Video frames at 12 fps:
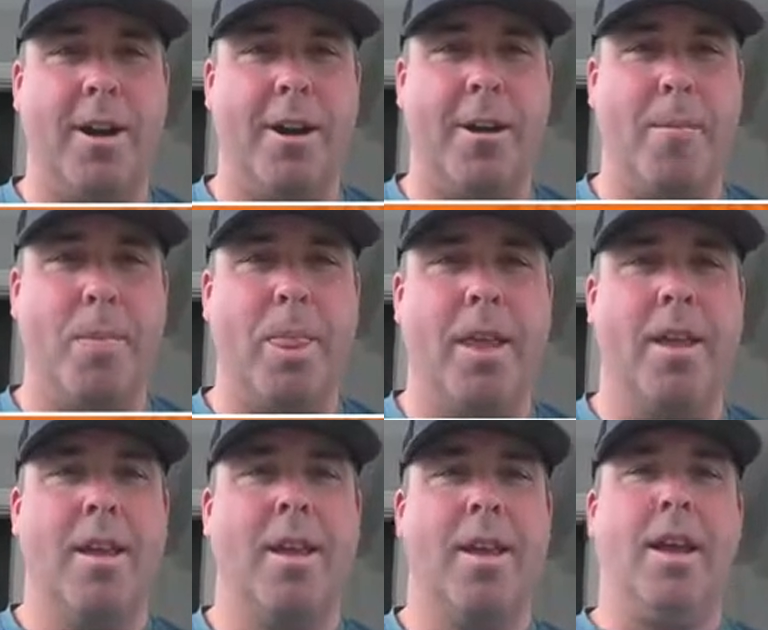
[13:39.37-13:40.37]
Um,
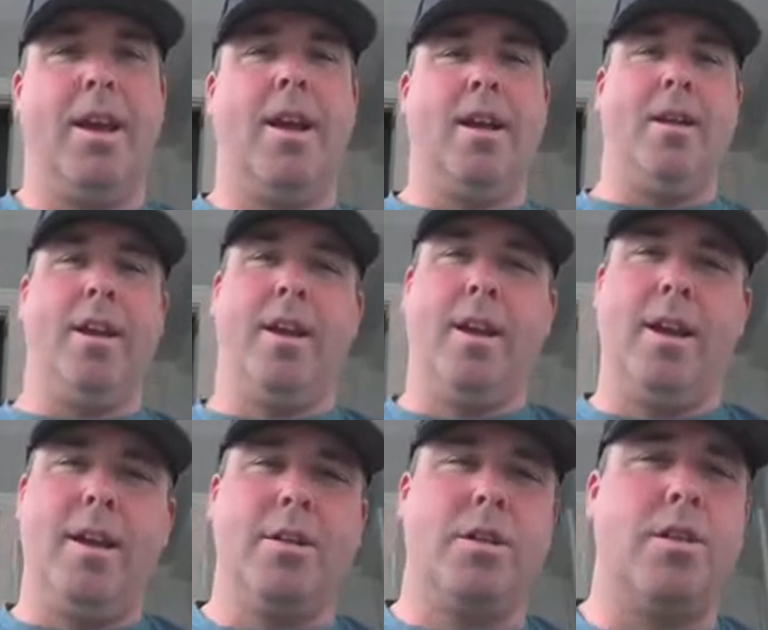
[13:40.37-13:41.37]
and I,
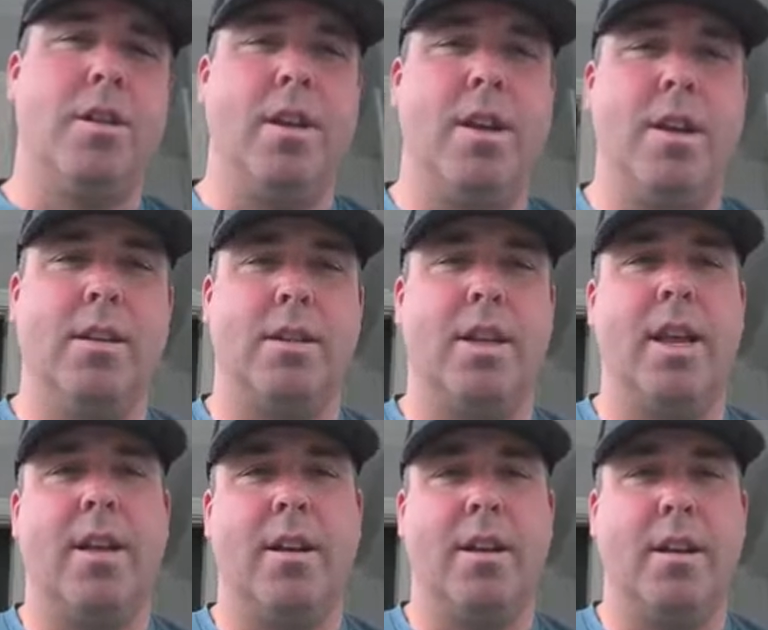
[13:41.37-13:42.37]
I can assure you, he has
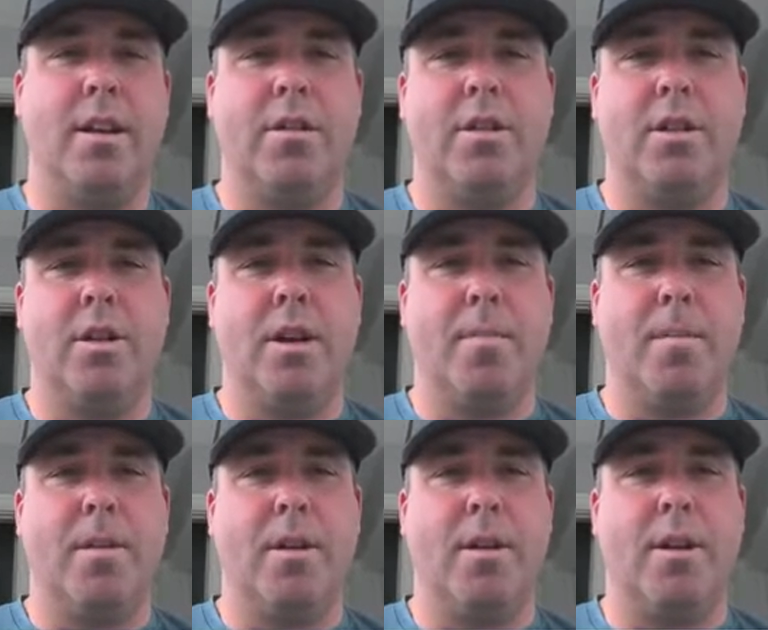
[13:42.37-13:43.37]
taken another
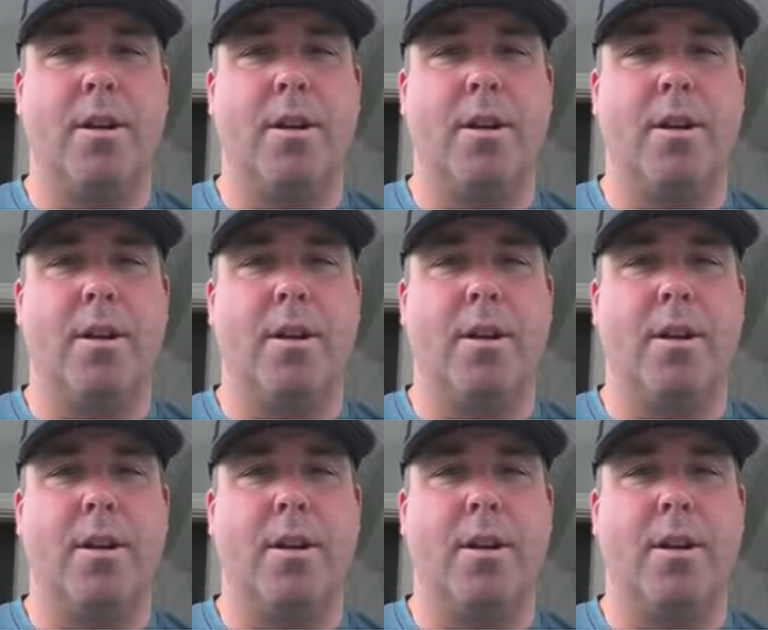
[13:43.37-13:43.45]
jump.